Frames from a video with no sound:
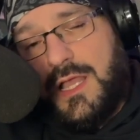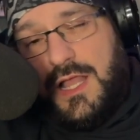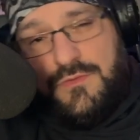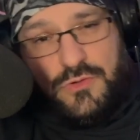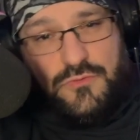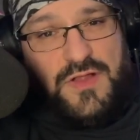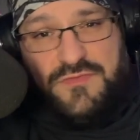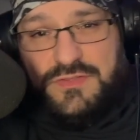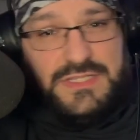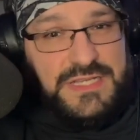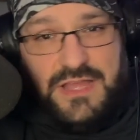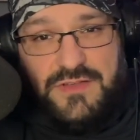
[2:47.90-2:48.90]
I
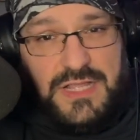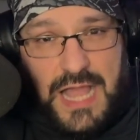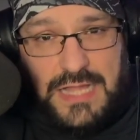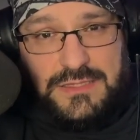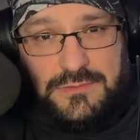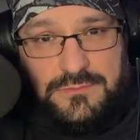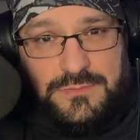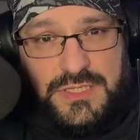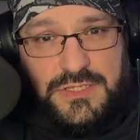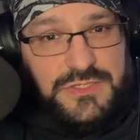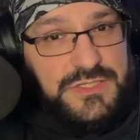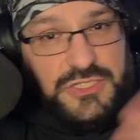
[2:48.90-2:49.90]
regretfully never got them
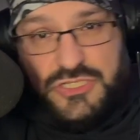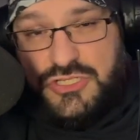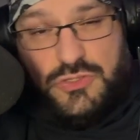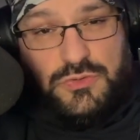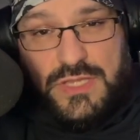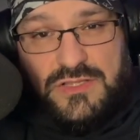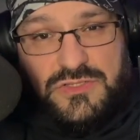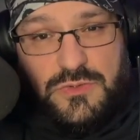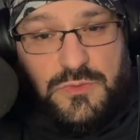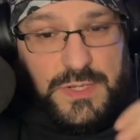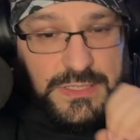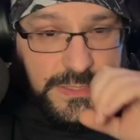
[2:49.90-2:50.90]
because they just sold out so
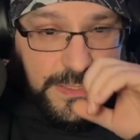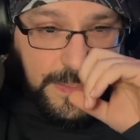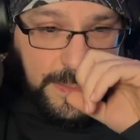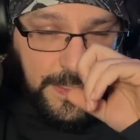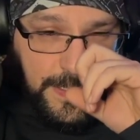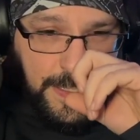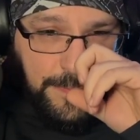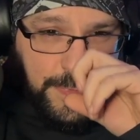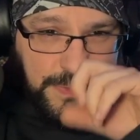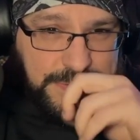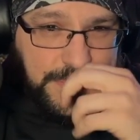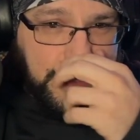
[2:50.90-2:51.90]
quickly.
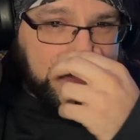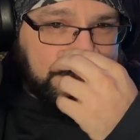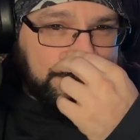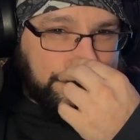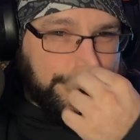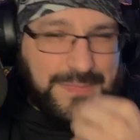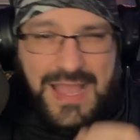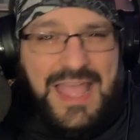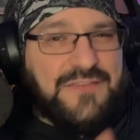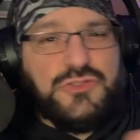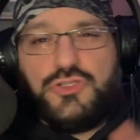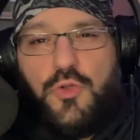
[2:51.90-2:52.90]
But I
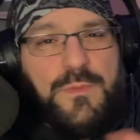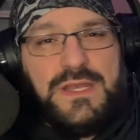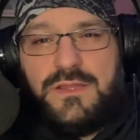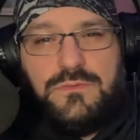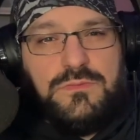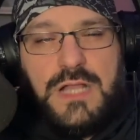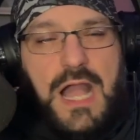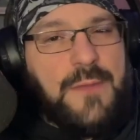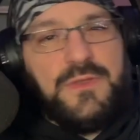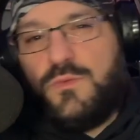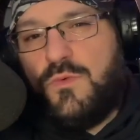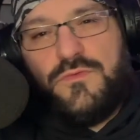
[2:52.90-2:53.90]
have so many
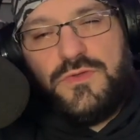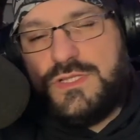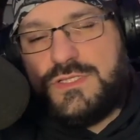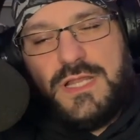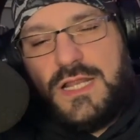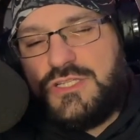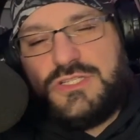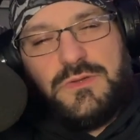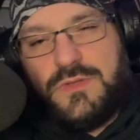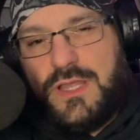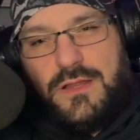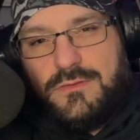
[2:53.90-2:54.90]
comic Wolverines that I just
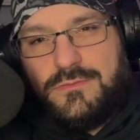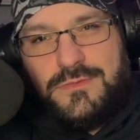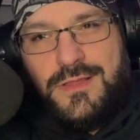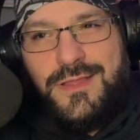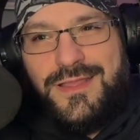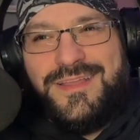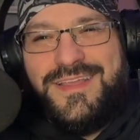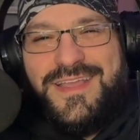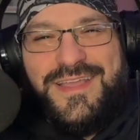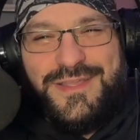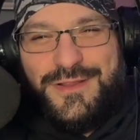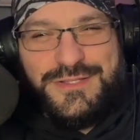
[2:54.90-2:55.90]
don't care. You
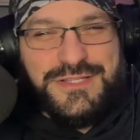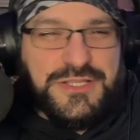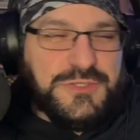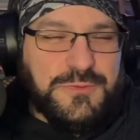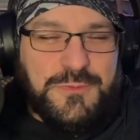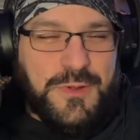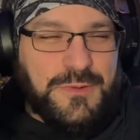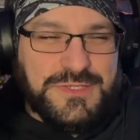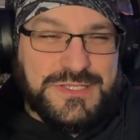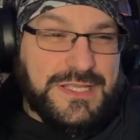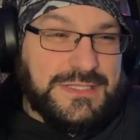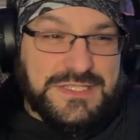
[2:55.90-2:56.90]
know, it just gets to a point where
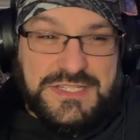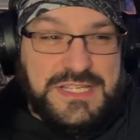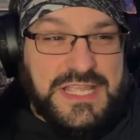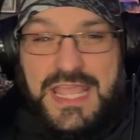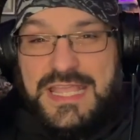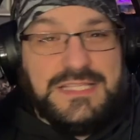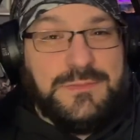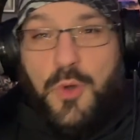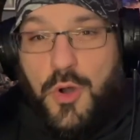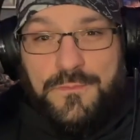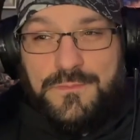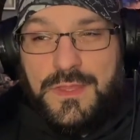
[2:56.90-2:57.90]
it's like, listen, you can't get them
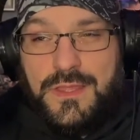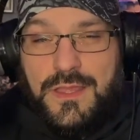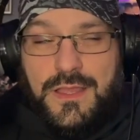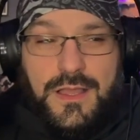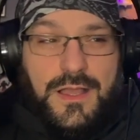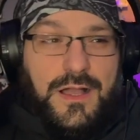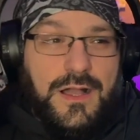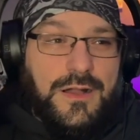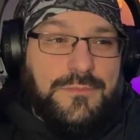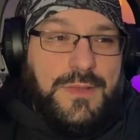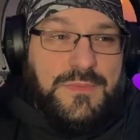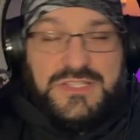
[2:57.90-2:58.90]
all.
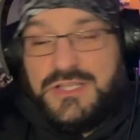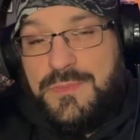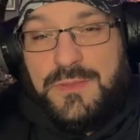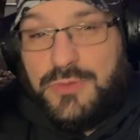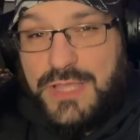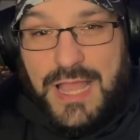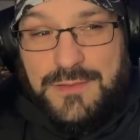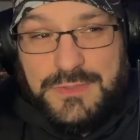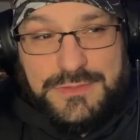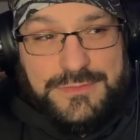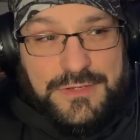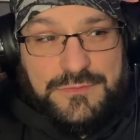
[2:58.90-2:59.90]
I mean, some people can,
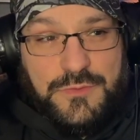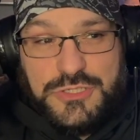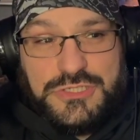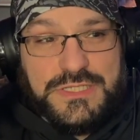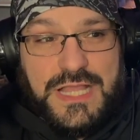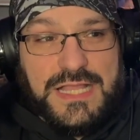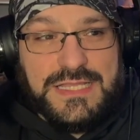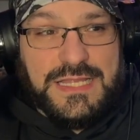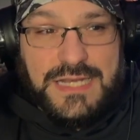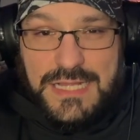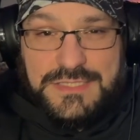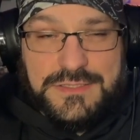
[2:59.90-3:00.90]
but unfortunately, I
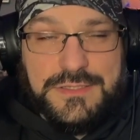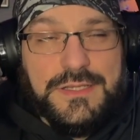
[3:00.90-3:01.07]
cannot.